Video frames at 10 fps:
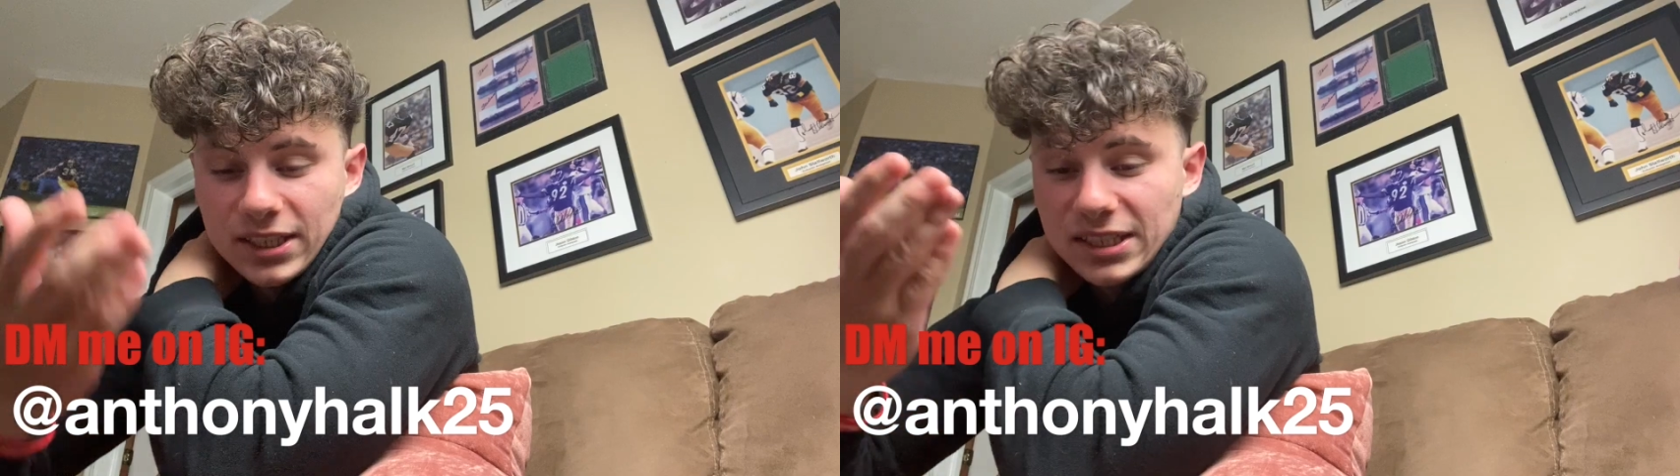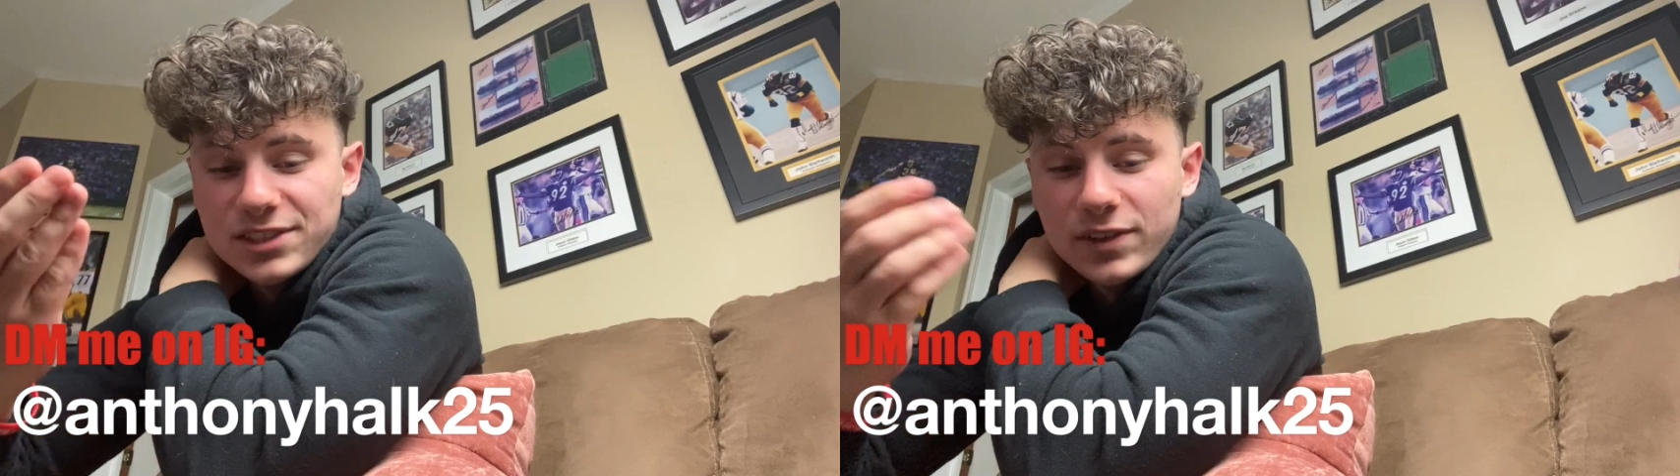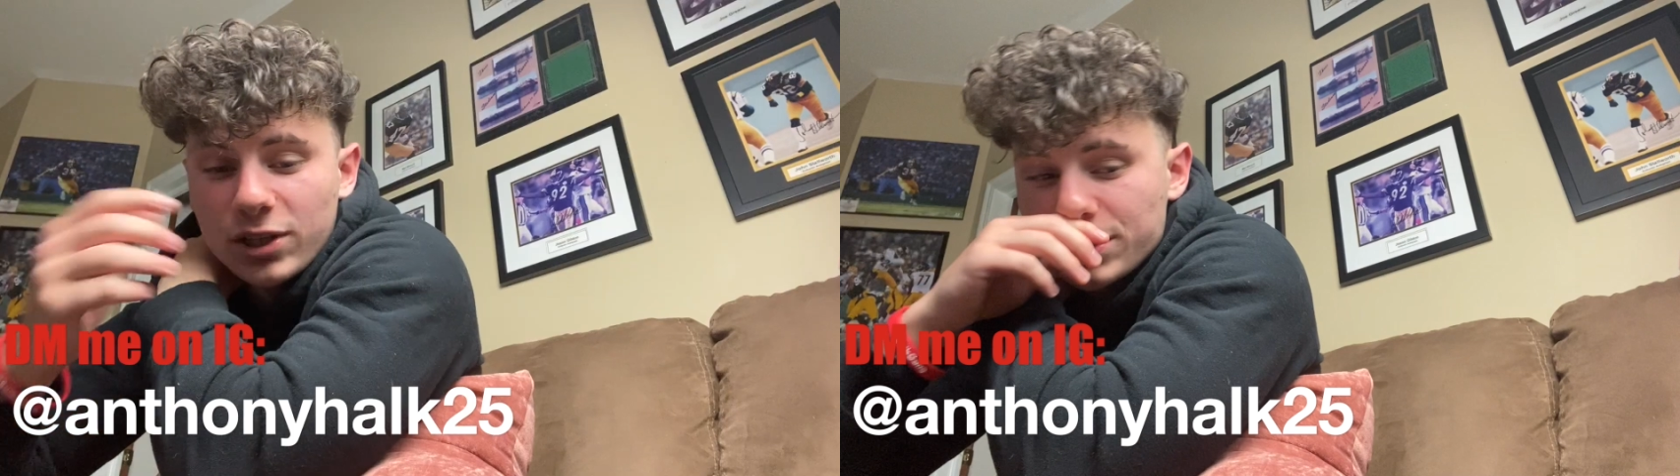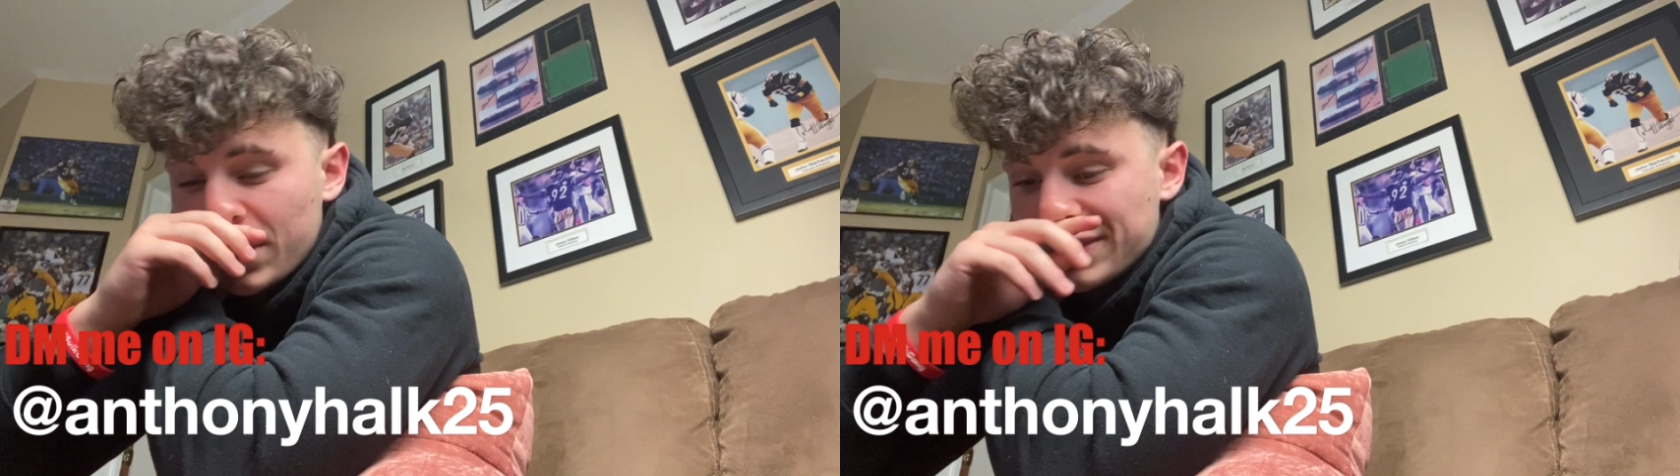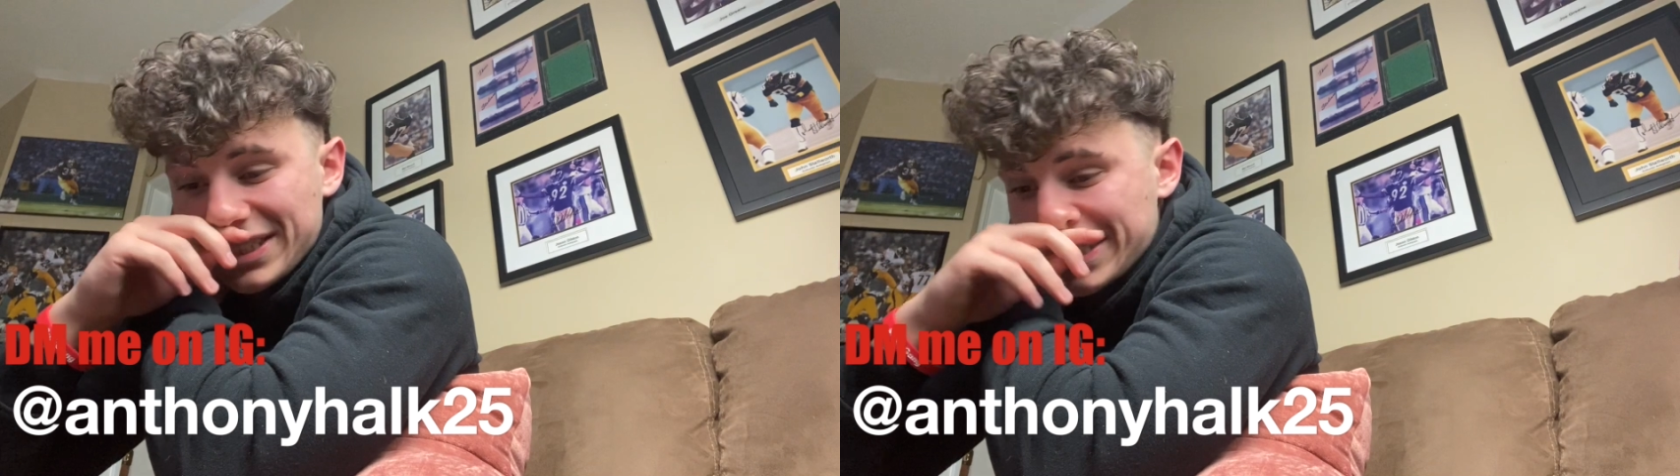This video is
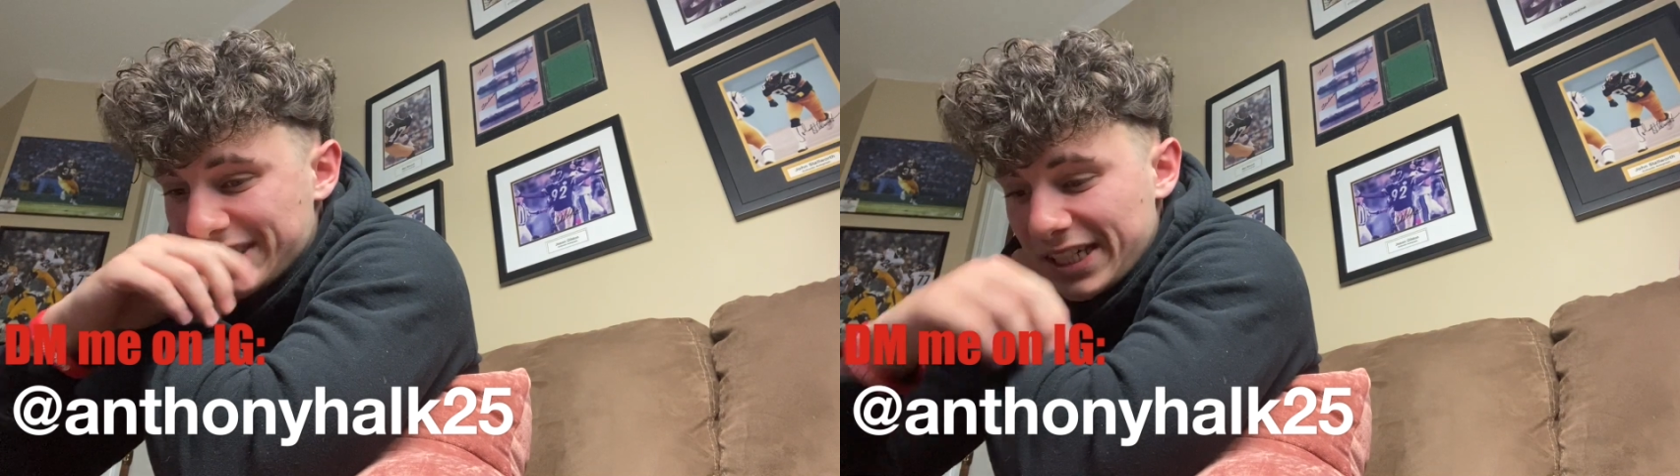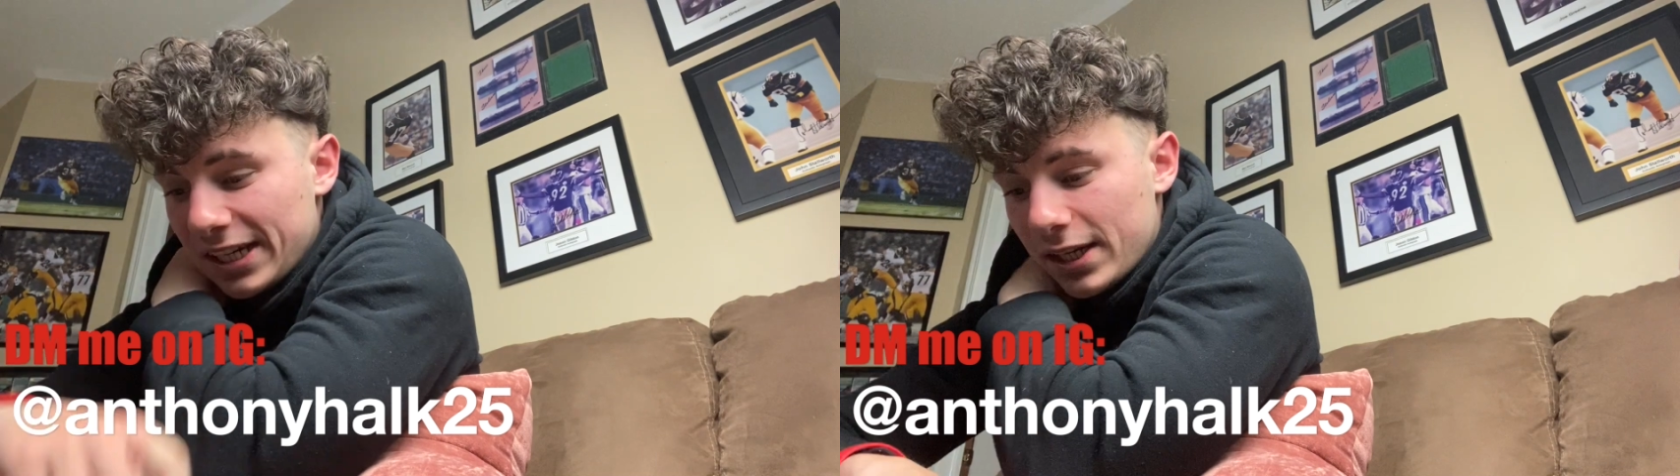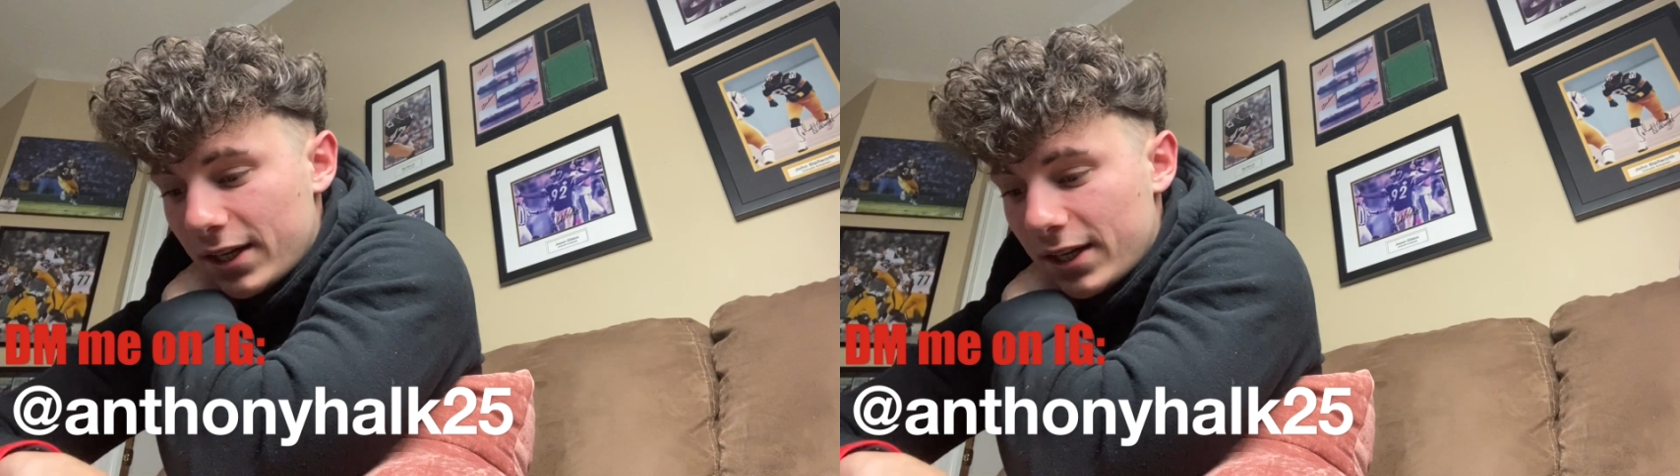obviously a skit,